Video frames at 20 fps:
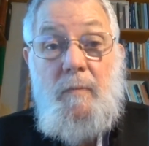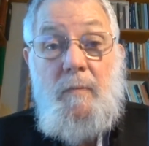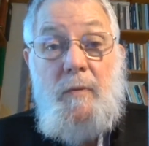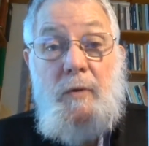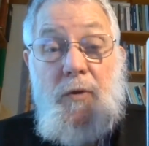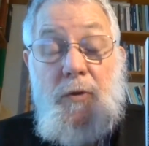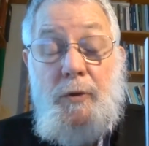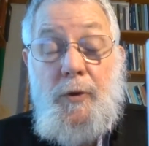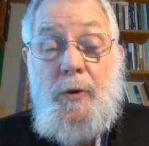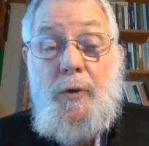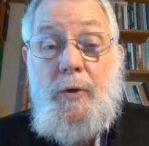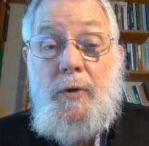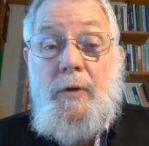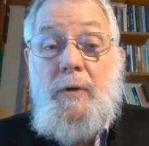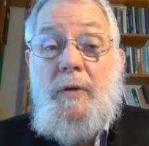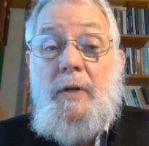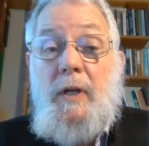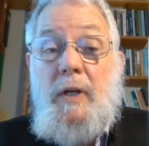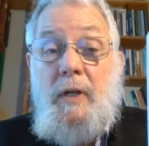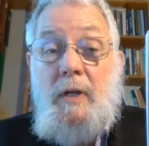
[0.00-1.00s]

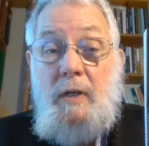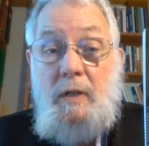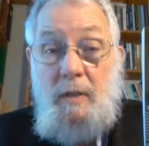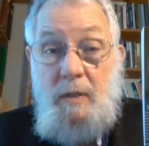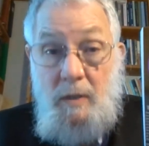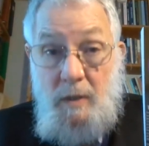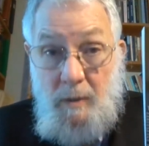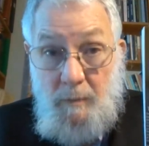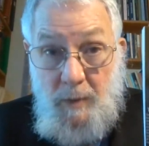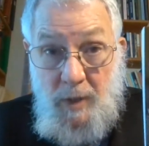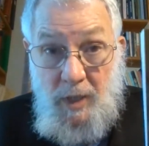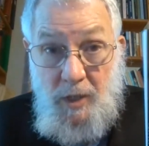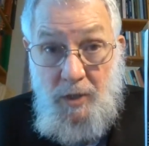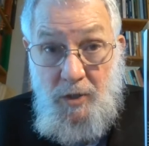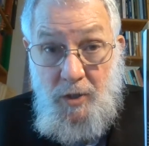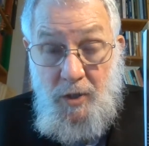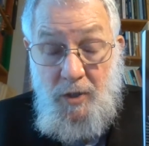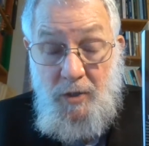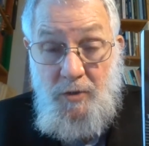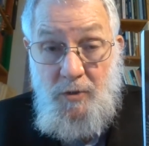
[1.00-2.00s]
Third, diminishing